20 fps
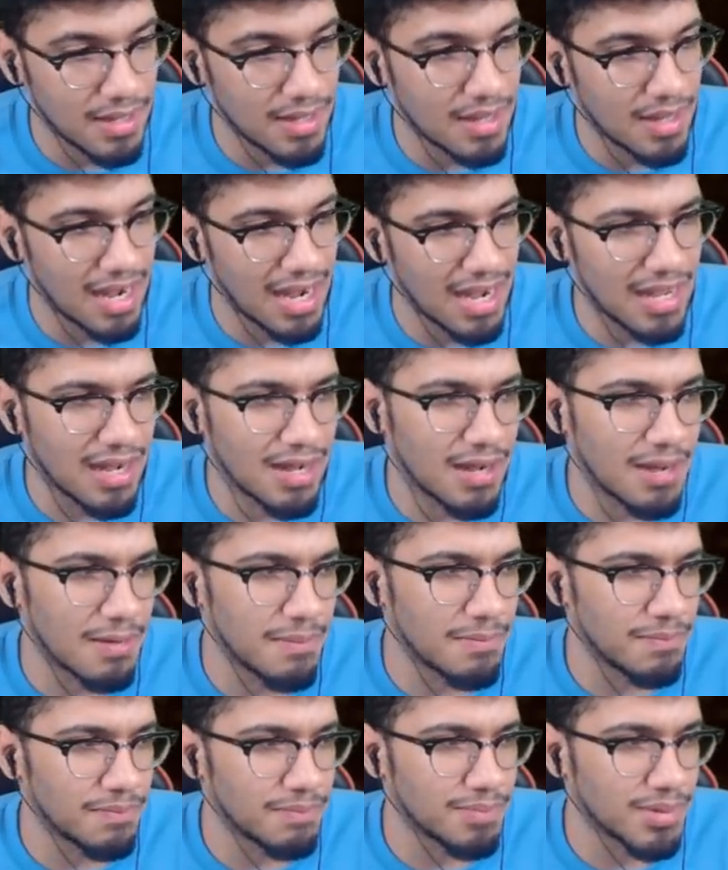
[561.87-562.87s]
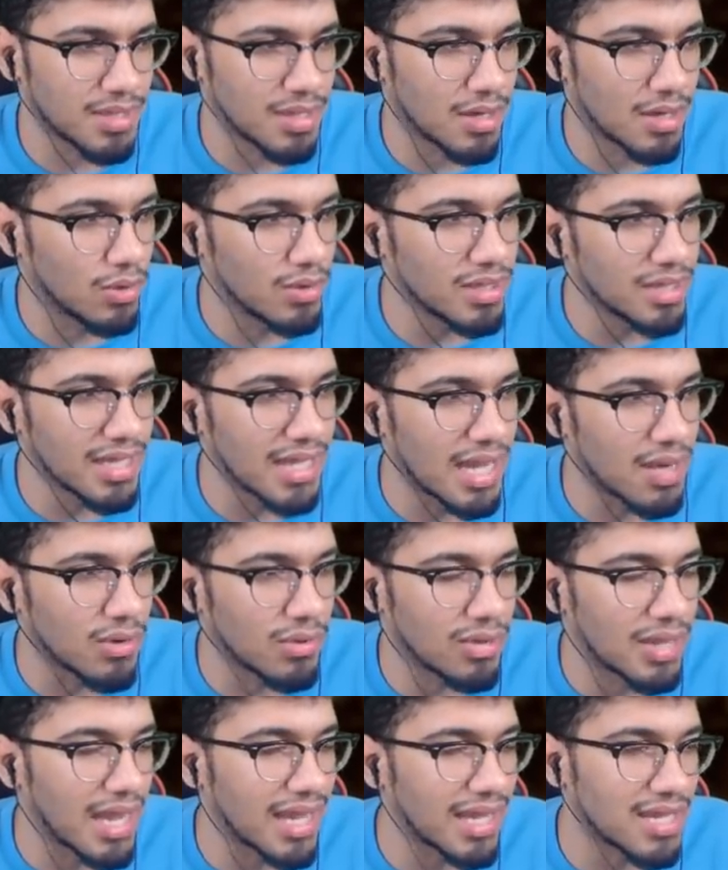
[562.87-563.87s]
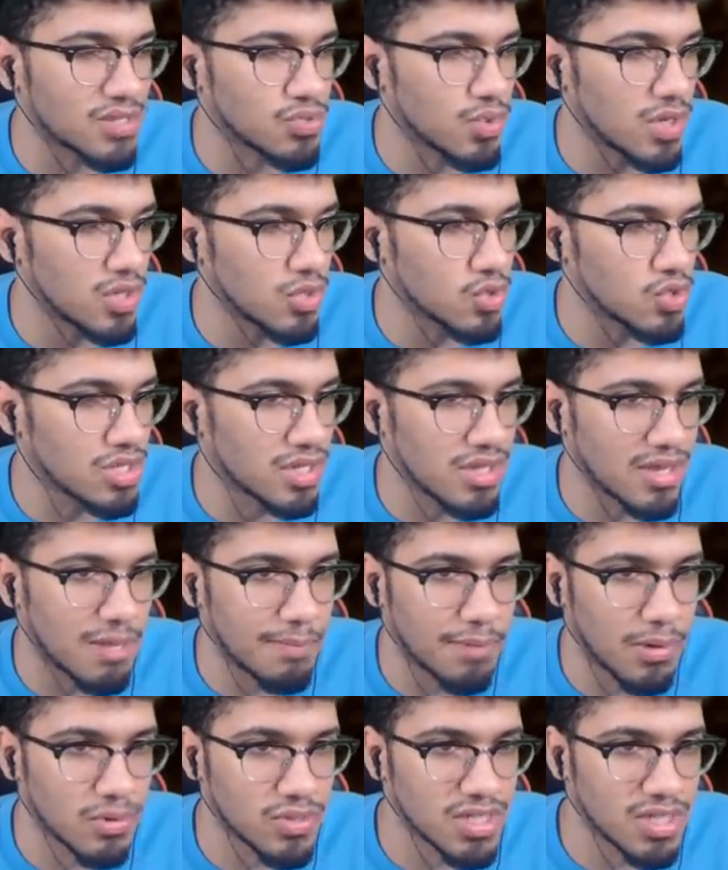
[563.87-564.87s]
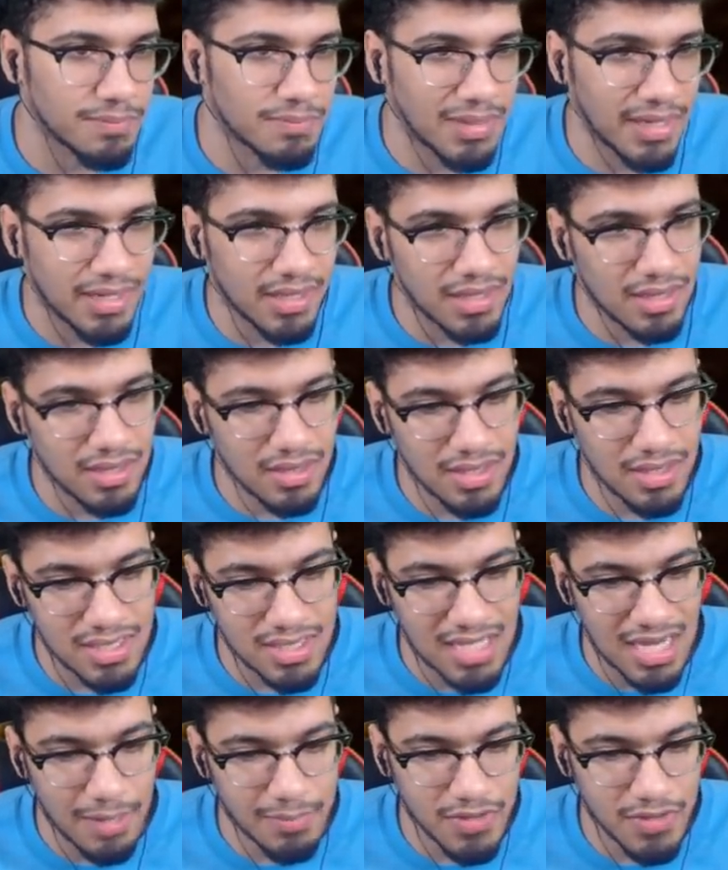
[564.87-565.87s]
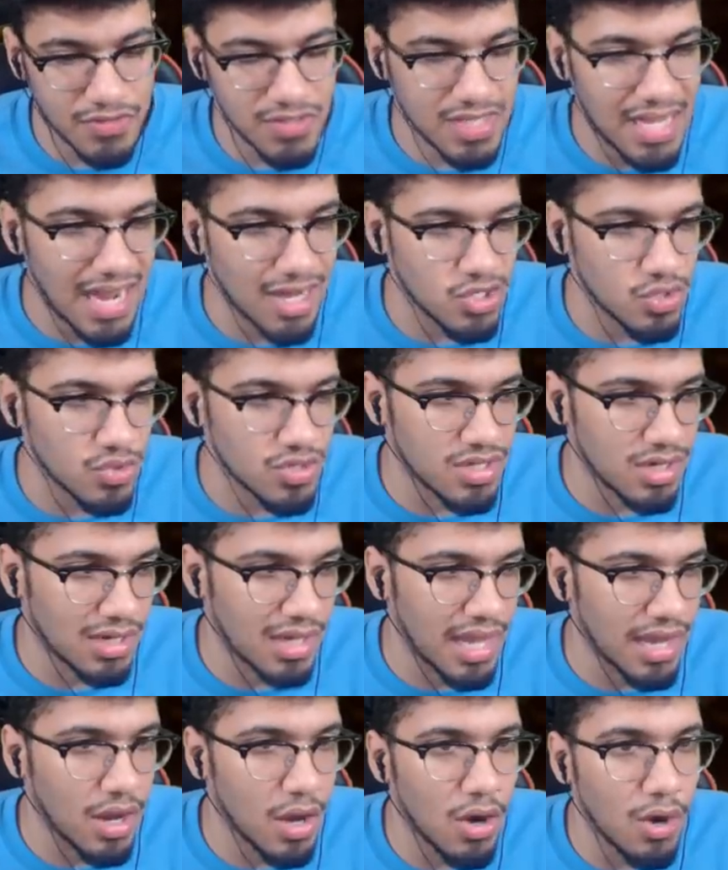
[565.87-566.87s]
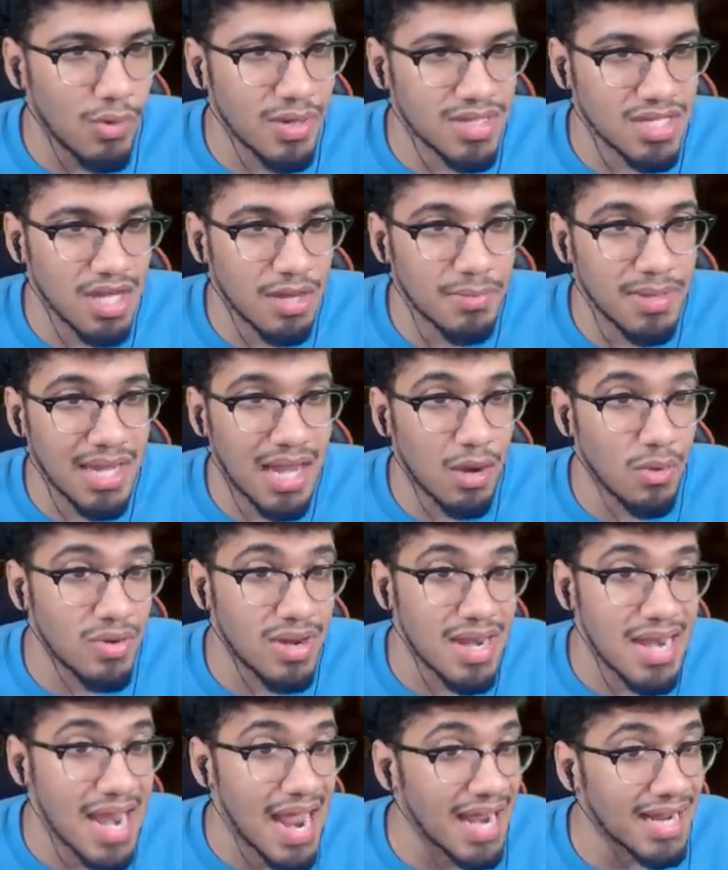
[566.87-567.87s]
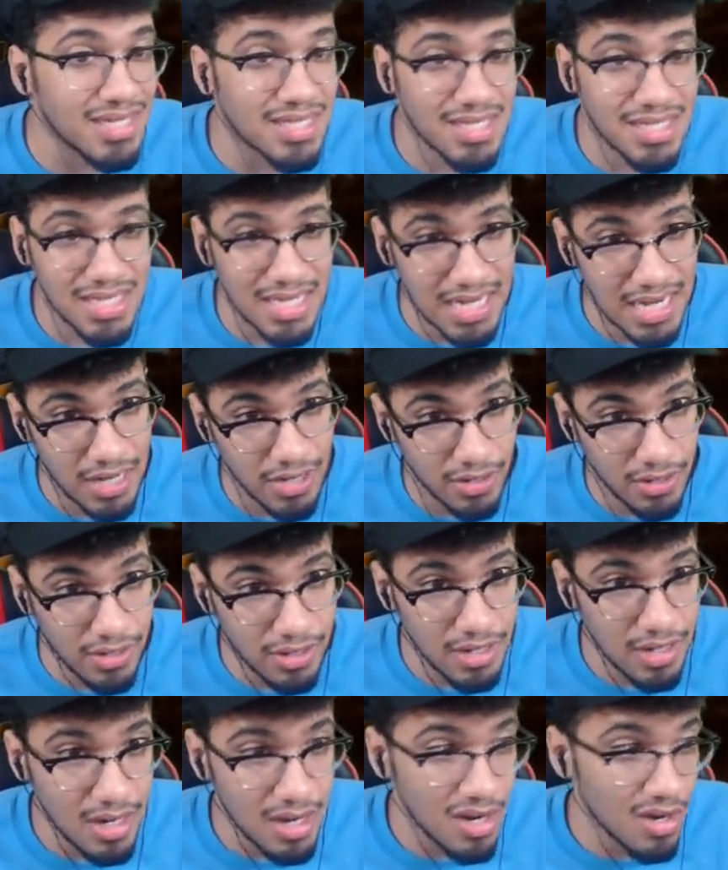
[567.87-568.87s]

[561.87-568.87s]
I um but the only thing I don't like is when usually they post up like these types of statues. They're like, "Oh, it's coming out next year."